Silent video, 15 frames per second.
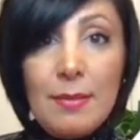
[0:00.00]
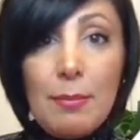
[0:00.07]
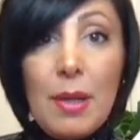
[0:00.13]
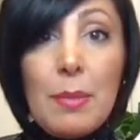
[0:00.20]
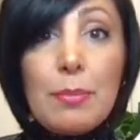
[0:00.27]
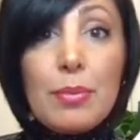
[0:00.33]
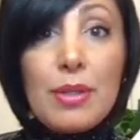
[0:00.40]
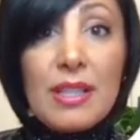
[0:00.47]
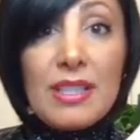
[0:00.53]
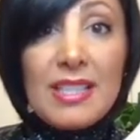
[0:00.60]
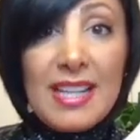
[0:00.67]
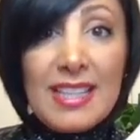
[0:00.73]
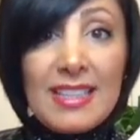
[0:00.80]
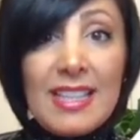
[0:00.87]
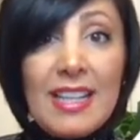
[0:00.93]
by
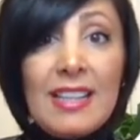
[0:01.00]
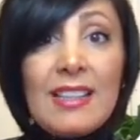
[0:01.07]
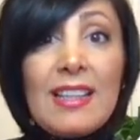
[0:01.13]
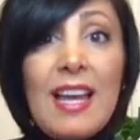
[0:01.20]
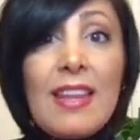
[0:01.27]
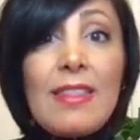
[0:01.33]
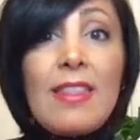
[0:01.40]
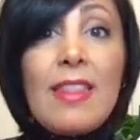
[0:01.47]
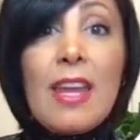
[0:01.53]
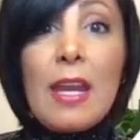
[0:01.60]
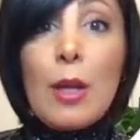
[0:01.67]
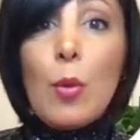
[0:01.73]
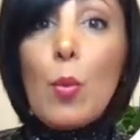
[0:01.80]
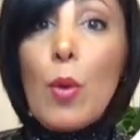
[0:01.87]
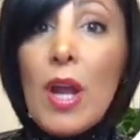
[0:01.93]
predicting that
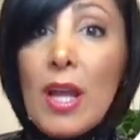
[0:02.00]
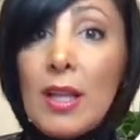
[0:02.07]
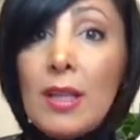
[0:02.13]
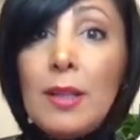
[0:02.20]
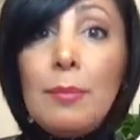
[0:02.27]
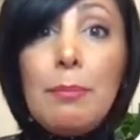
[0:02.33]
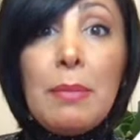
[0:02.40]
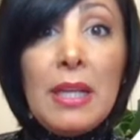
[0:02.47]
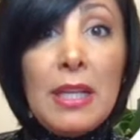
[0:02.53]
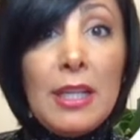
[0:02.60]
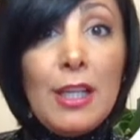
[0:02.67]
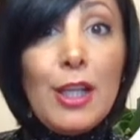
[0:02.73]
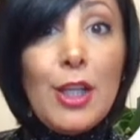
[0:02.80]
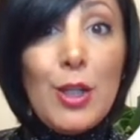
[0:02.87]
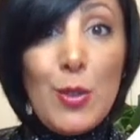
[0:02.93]
they will
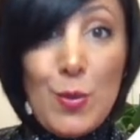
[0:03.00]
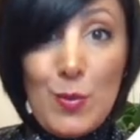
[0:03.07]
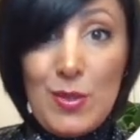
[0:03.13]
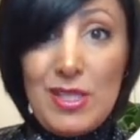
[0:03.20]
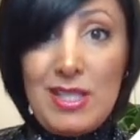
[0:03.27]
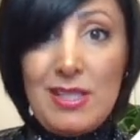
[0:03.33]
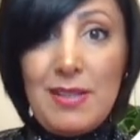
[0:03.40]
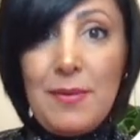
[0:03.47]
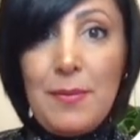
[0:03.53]
be used.